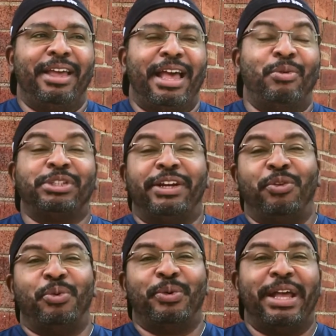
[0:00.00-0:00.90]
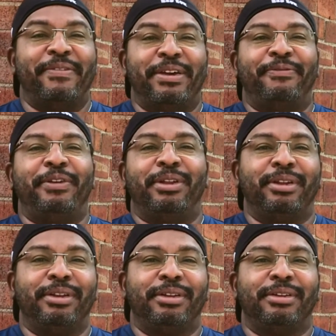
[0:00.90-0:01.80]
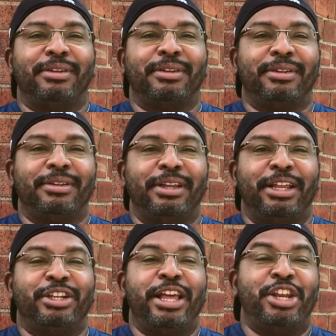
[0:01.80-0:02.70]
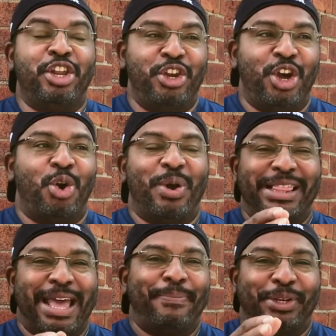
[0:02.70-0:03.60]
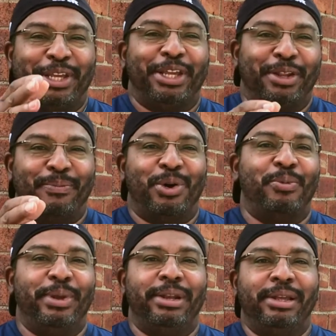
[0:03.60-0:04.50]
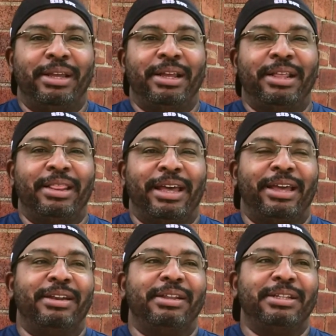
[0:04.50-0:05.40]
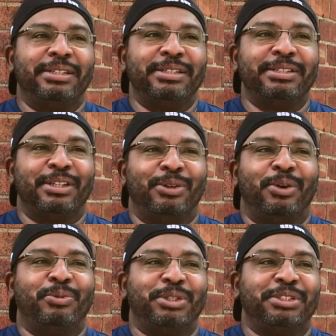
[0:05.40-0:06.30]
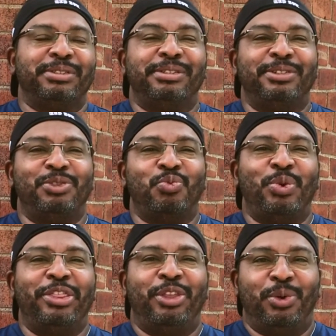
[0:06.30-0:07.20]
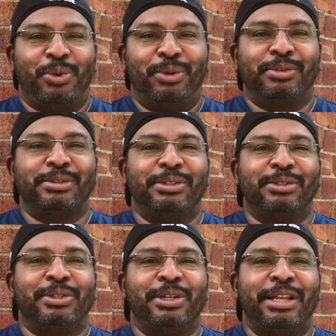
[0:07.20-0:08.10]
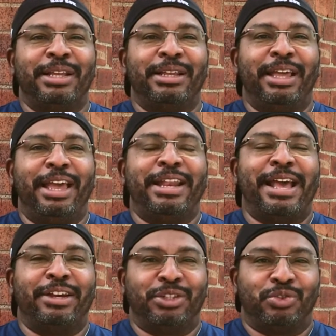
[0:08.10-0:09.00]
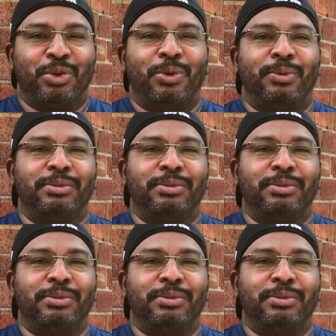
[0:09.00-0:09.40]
I wish everyone would have that feeling. And to know at that particular moment that the Lord was with you and had control.